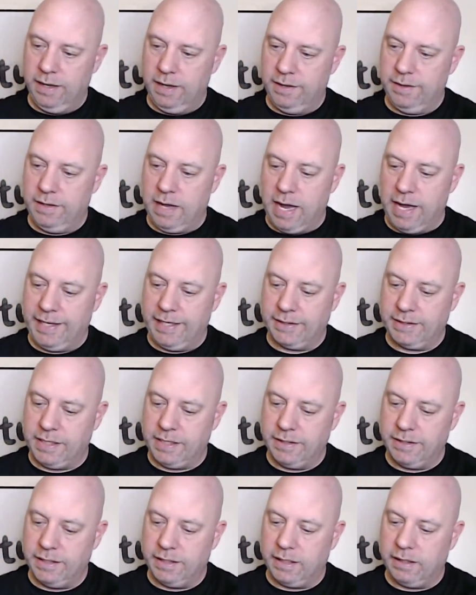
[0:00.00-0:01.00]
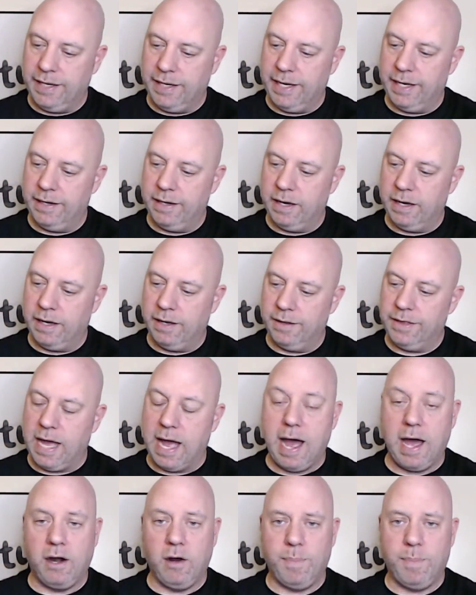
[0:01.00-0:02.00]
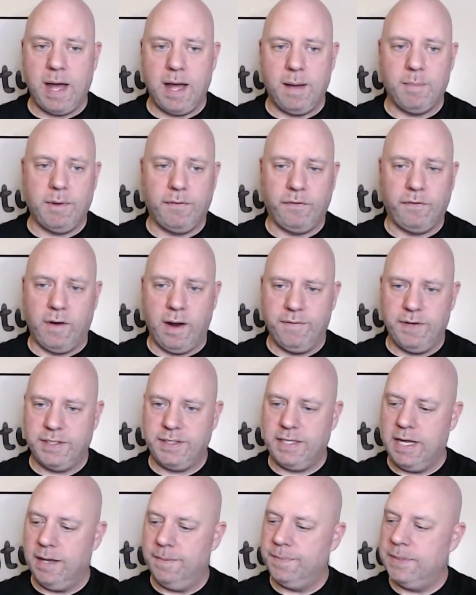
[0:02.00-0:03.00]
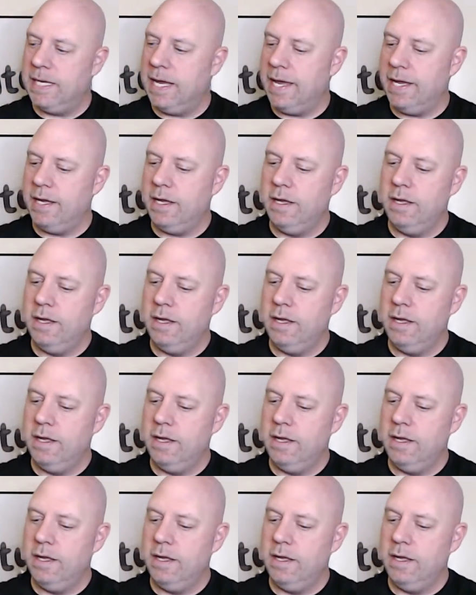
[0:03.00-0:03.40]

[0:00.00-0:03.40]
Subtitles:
I guess they declared the Arnold Palmer Forever Stamp Day.